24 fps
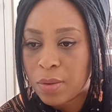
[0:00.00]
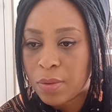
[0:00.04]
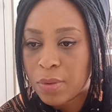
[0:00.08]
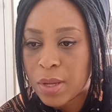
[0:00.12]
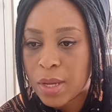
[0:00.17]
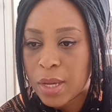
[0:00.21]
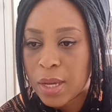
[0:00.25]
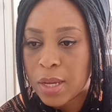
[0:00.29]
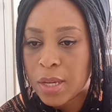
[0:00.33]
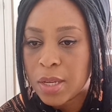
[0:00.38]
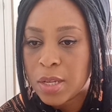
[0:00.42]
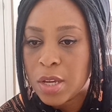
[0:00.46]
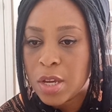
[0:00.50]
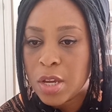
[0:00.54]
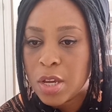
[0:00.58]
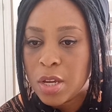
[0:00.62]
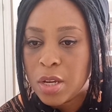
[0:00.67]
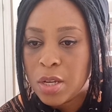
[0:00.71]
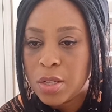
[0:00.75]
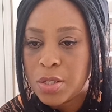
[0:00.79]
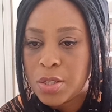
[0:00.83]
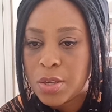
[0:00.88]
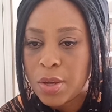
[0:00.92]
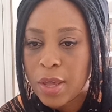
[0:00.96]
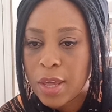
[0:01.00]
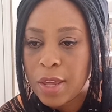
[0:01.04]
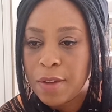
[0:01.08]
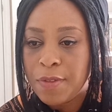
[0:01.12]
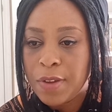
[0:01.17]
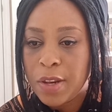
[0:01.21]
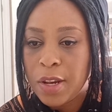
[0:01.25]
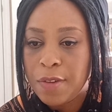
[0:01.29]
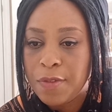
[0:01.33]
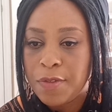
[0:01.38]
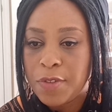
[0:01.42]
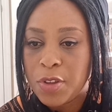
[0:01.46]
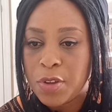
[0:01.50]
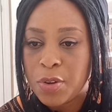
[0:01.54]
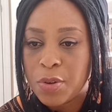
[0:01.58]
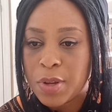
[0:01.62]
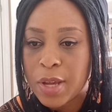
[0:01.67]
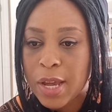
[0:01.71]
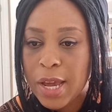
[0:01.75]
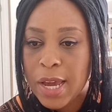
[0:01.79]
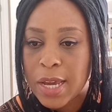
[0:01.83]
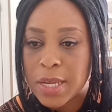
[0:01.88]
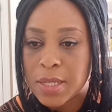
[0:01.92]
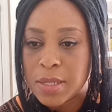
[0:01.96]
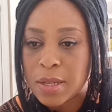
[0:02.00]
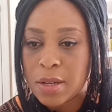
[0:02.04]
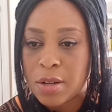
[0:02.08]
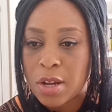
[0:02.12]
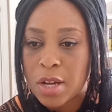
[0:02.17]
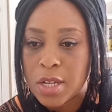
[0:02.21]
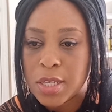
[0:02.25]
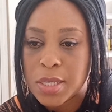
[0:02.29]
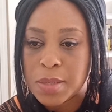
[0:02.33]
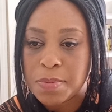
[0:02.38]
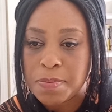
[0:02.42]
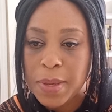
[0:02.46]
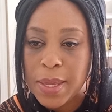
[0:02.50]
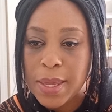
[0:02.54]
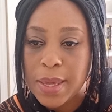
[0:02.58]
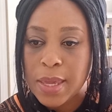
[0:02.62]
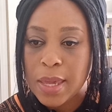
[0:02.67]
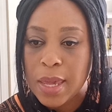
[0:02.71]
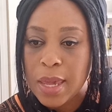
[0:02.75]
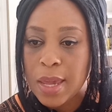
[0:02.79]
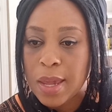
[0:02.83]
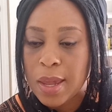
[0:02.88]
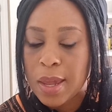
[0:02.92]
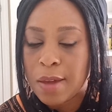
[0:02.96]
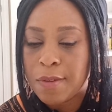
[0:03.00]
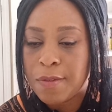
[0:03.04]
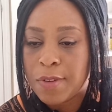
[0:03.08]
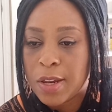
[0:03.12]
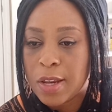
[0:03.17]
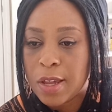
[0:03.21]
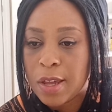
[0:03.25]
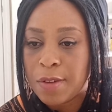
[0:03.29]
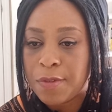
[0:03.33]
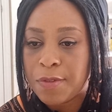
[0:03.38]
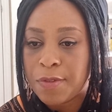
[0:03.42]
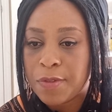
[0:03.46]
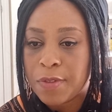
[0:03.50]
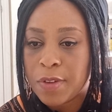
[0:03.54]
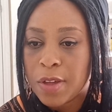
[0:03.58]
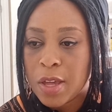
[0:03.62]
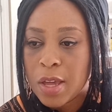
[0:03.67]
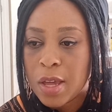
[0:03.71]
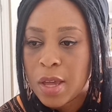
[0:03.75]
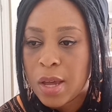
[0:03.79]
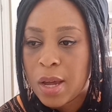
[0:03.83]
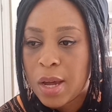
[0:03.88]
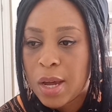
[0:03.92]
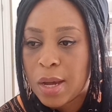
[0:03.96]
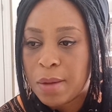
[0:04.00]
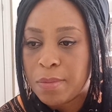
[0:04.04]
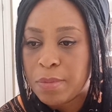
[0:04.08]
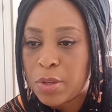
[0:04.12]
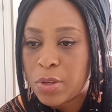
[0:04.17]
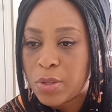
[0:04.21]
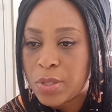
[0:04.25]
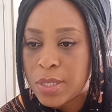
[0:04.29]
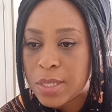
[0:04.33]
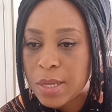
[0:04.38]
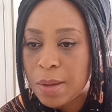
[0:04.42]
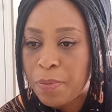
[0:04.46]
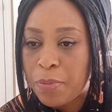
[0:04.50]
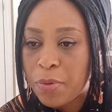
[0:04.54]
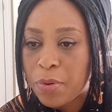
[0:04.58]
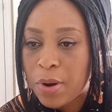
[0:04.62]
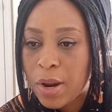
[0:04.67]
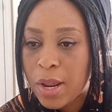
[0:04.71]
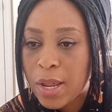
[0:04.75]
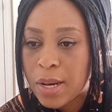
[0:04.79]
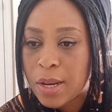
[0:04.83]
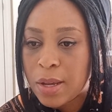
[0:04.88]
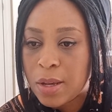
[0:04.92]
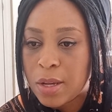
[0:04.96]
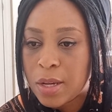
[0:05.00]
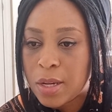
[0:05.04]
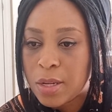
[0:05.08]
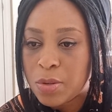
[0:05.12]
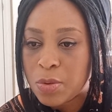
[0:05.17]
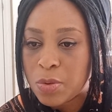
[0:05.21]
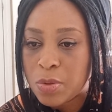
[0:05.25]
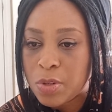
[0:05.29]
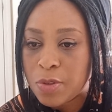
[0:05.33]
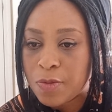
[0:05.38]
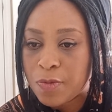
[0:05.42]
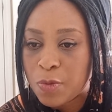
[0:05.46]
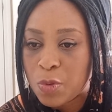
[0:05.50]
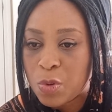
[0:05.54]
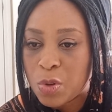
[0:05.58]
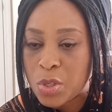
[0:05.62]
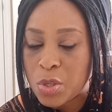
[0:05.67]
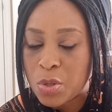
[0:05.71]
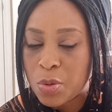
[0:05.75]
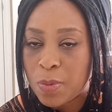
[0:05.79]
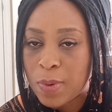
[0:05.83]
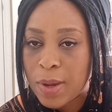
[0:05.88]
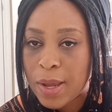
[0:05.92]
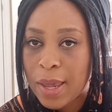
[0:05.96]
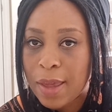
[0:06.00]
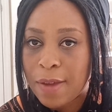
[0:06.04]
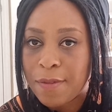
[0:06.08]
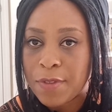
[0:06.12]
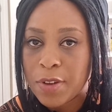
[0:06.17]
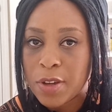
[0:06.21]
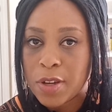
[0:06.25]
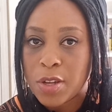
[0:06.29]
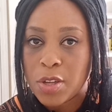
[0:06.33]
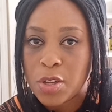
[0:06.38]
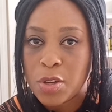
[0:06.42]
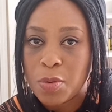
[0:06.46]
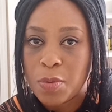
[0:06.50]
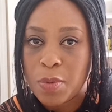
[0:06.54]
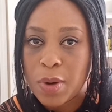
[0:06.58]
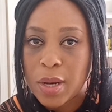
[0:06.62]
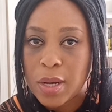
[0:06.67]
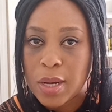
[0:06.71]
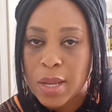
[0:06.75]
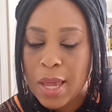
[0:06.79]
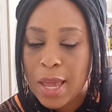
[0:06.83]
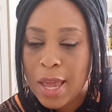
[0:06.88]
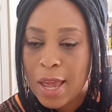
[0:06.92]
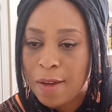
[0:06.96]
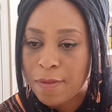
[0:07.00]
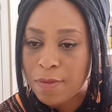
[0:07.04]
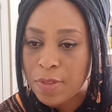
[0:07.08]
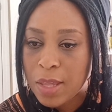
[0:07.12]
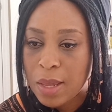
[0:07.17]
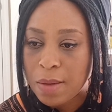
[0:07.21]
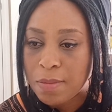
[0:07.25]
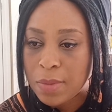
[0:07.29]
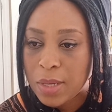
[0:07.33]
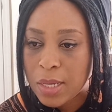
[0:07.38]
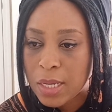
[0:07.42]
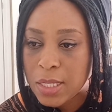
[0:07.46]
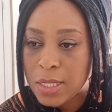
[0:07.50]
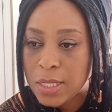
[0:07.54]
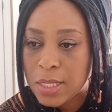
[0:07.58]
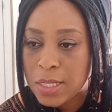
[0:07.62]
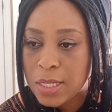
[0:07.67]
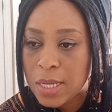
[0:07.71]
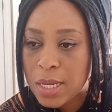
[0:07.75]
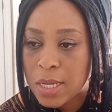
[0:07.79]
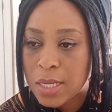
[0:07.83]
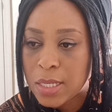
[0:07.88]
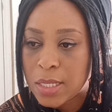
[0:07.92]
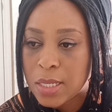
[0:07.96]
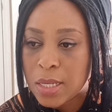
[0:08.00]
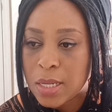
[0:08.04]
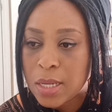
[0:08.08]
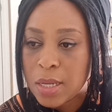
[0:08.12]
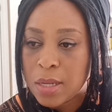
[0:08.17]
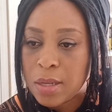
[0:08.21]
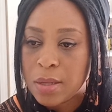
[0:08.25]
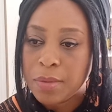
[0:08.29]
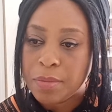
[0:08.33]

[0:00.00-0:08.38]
Okay, so even if you guys are not speaking, even if you're separated or divorced or whatever, you want to have them listed.